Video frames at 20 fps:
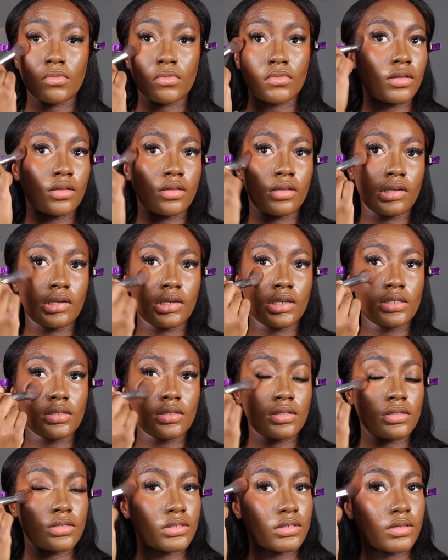And
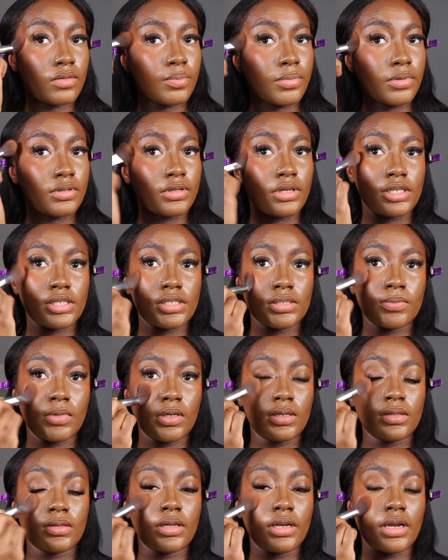this is the
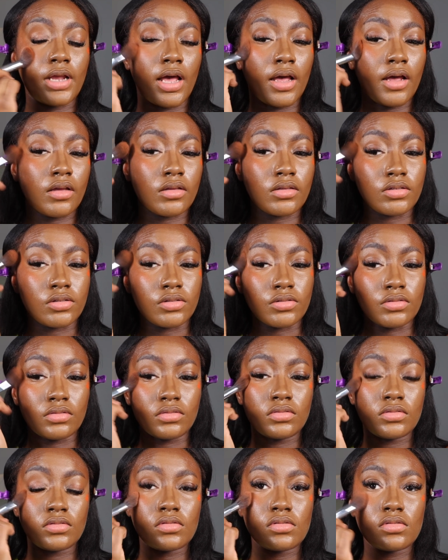placement that I
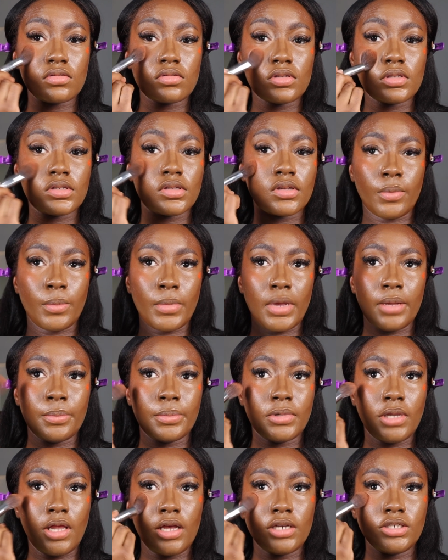use for my
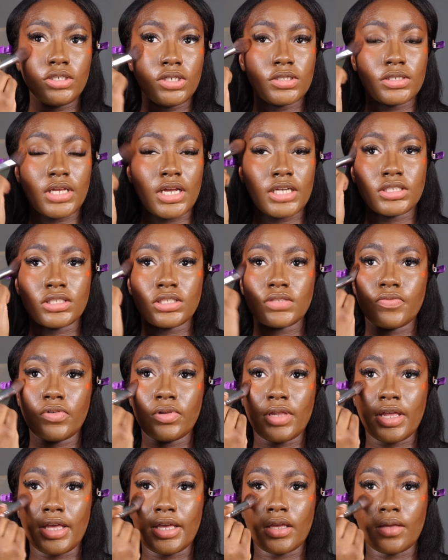blush because I just feel
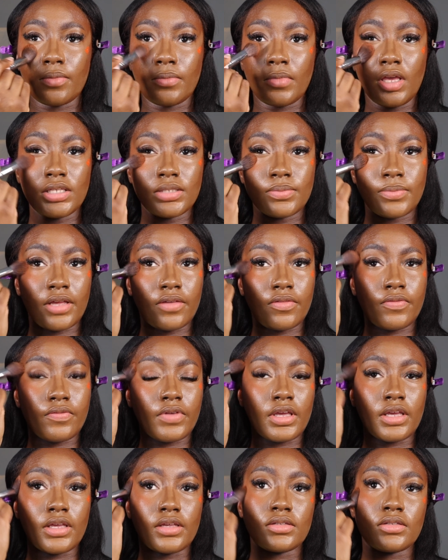like it makes my
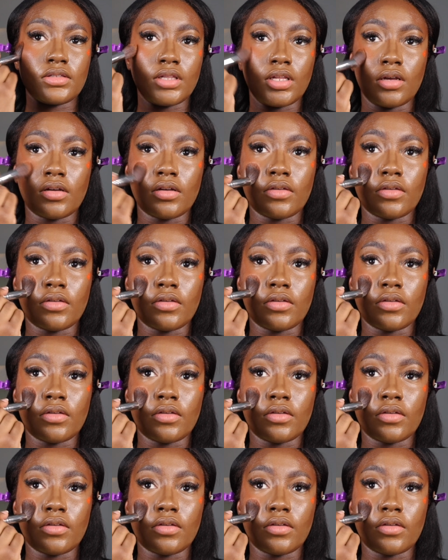face look